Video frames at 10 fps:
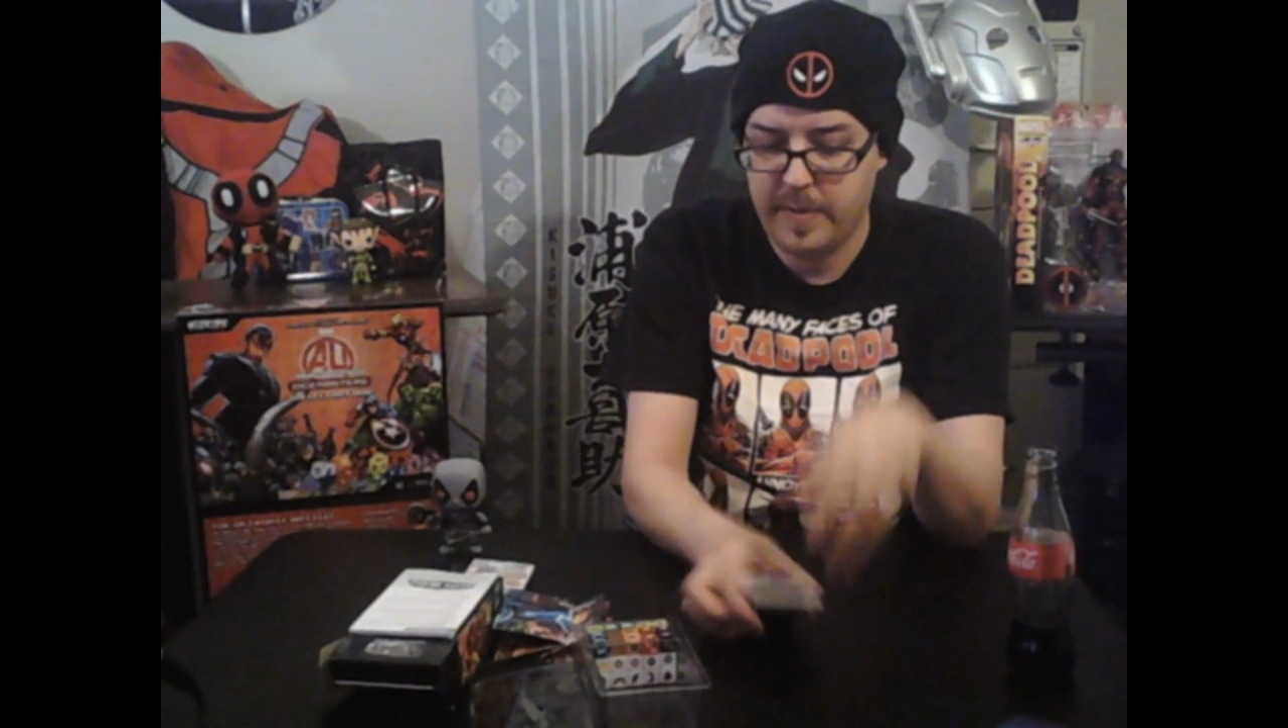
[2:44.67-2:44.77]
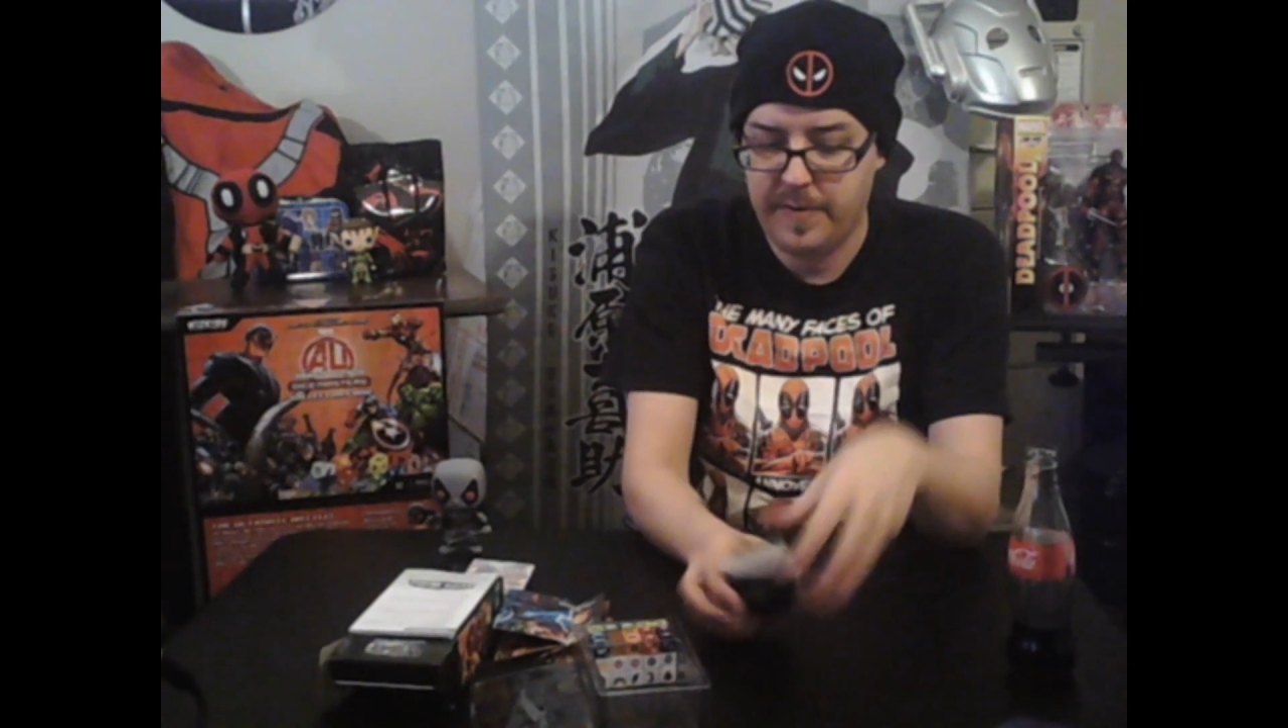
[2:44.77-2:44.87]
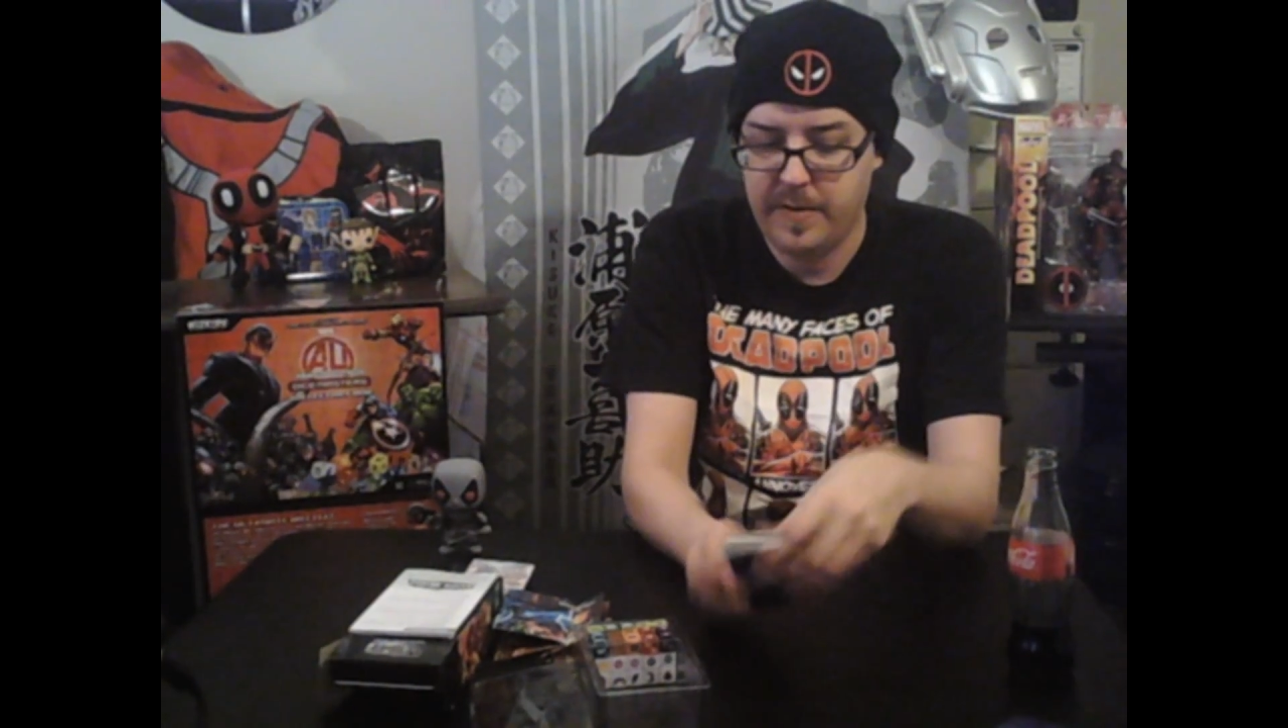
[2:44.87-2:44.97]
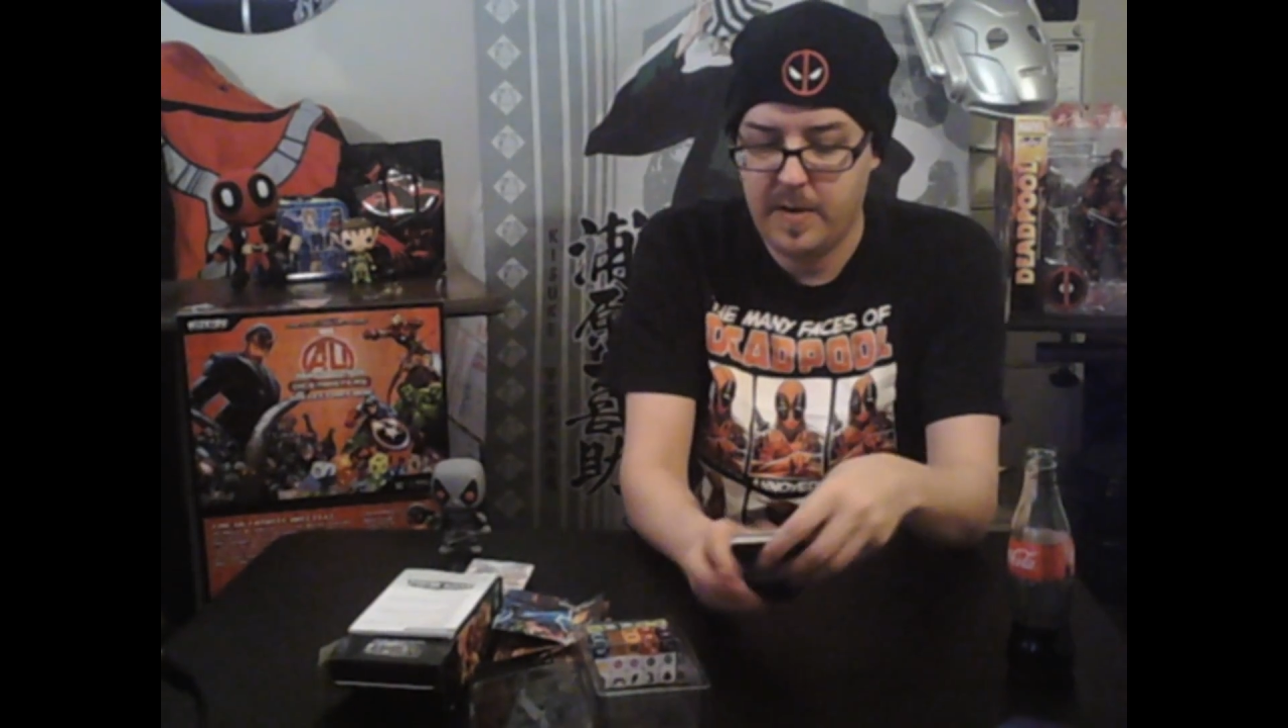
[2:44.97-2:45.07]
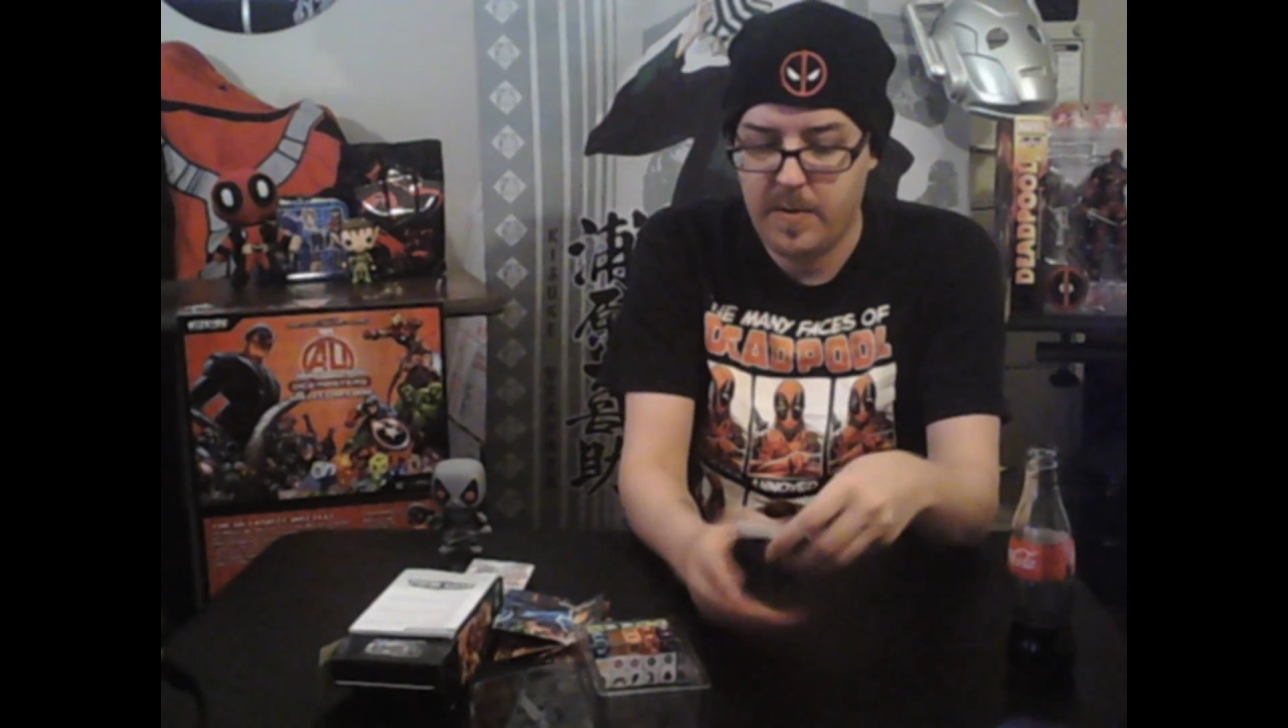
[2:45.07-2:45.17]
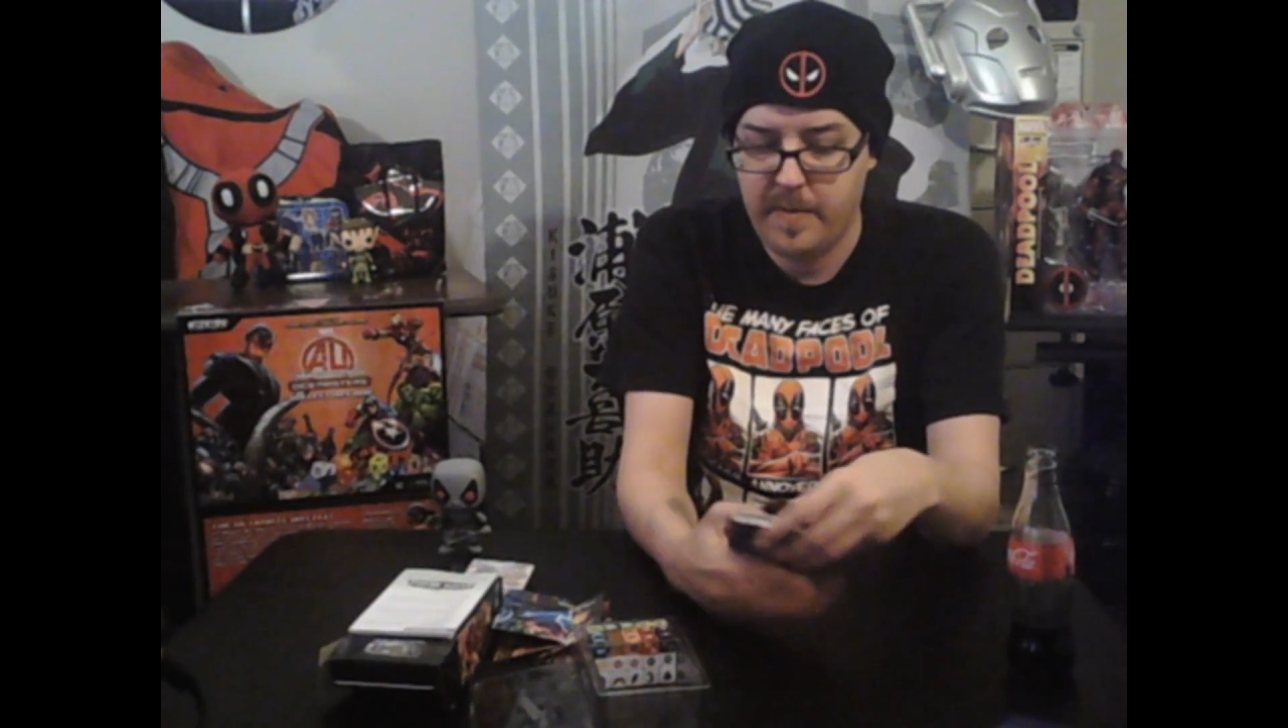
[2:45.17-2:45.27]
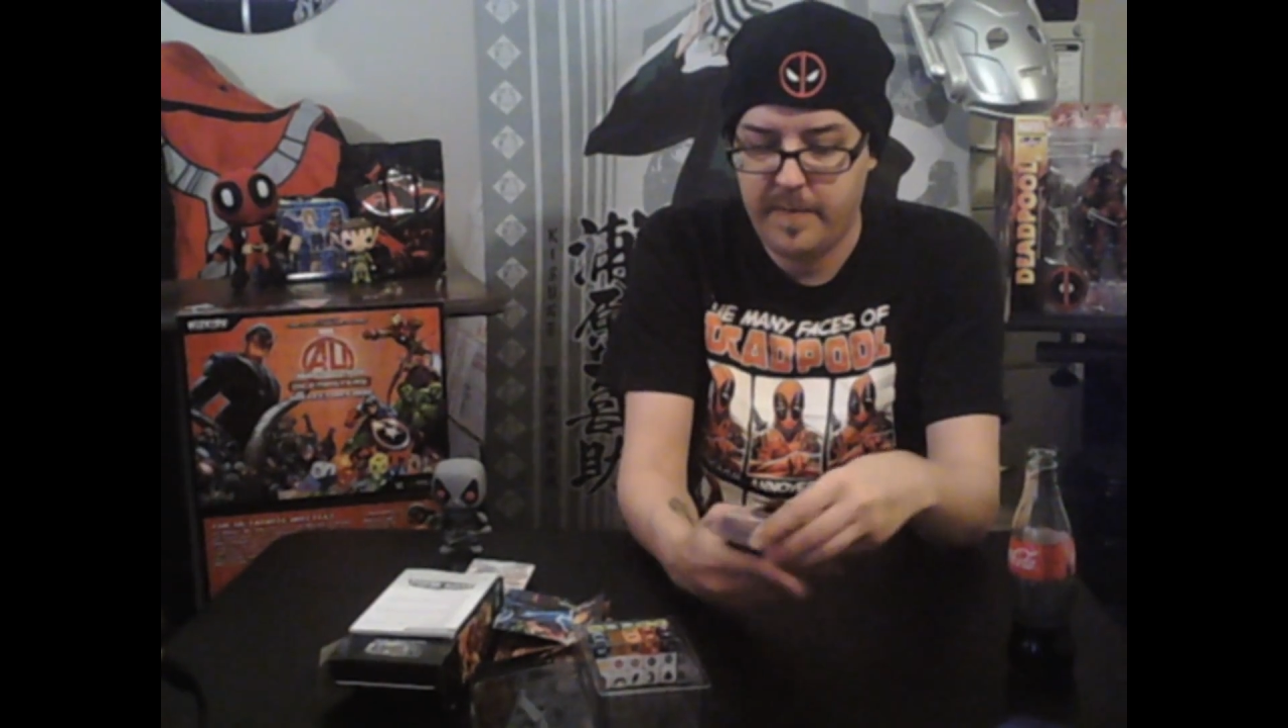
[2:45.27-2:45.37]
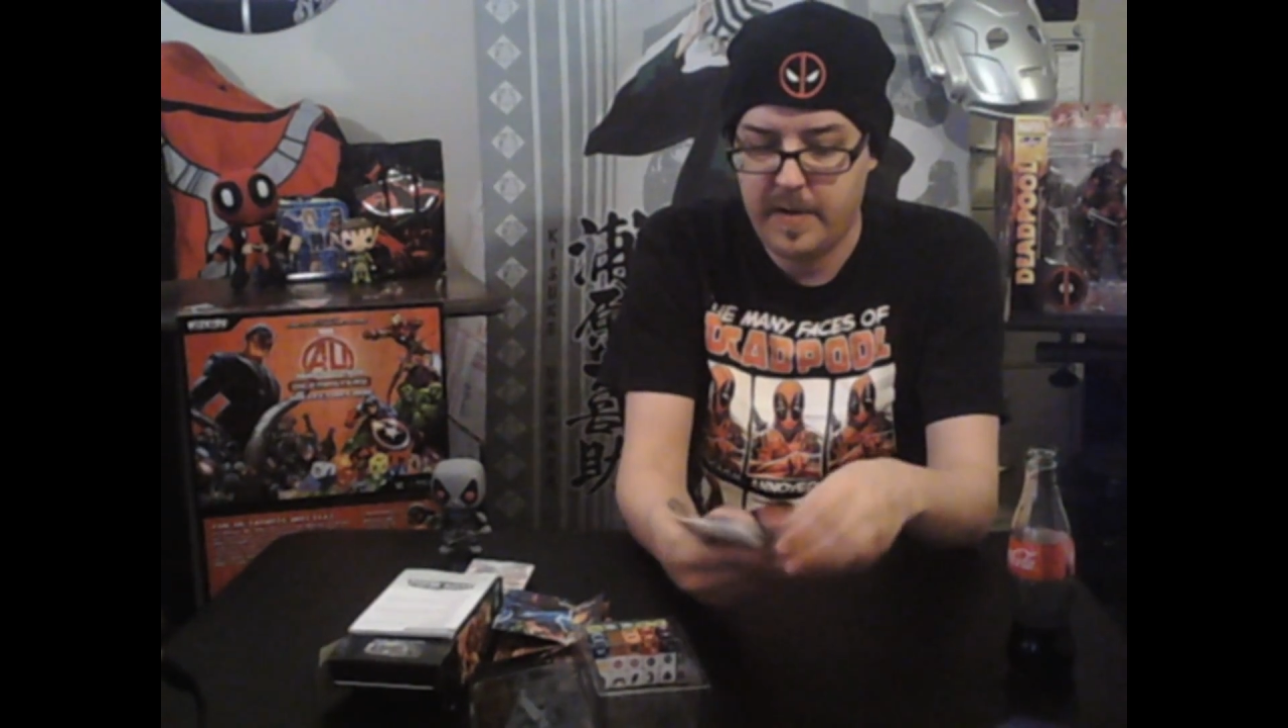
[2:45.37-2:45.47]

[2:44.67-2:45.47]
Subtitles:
ones to go and